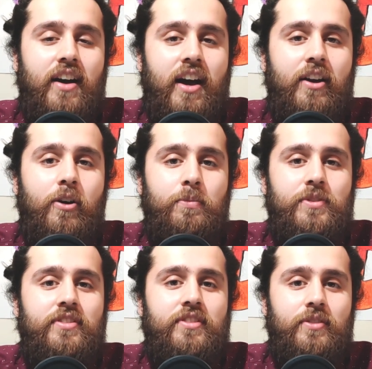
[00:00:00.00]
I hope to
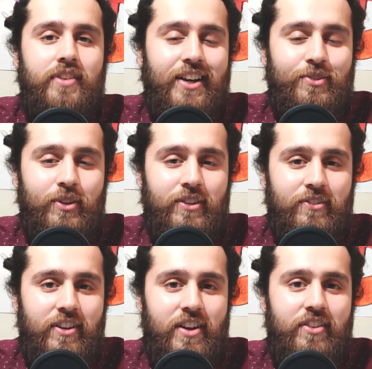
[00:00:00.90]
see you next week for
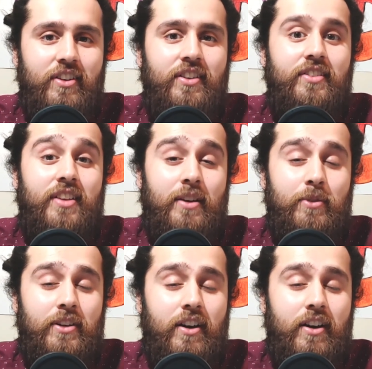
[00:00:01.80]
another segment